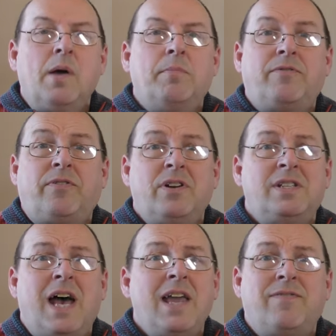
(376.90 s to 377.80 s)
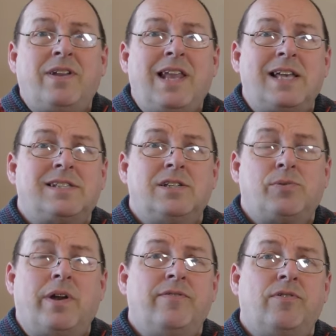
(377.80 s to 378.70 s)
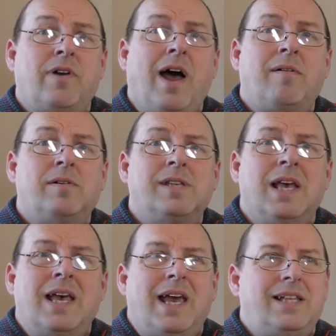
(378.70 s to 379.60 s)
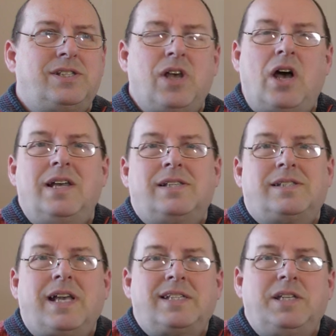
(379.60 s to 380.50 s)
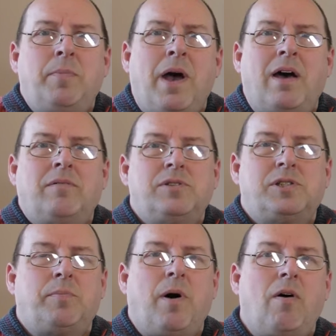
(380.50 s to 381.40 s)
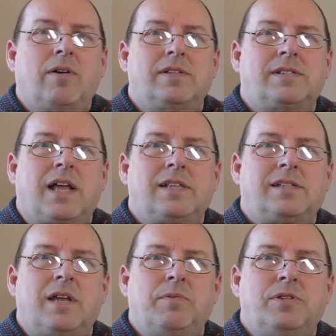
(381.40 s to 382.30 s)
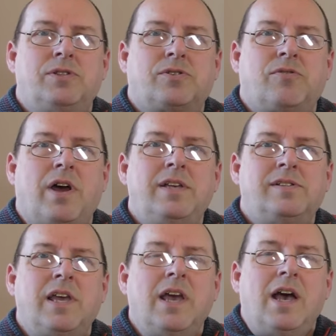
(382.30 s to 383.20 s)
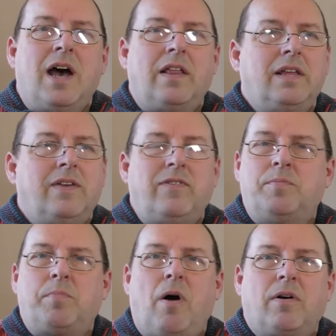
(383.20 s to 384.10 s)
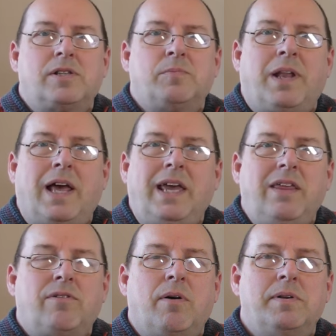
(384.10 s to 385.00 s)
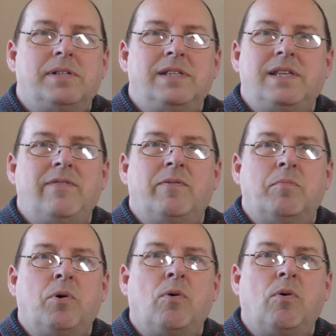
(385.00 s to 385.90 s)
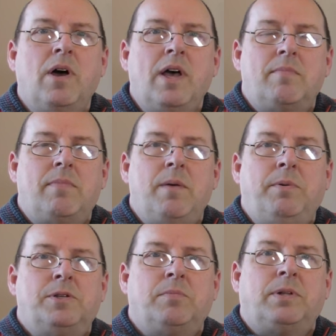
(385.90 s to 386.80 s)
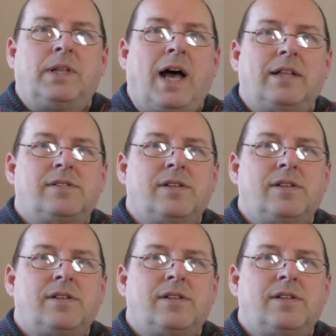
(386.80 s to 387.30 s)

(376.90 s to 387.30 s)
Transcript: But for a day, for less than 24 hours, it's £60 to park at Stansted, which is crazy. I think if you park at somewhere like Heathrow, it's even more, maybe double that.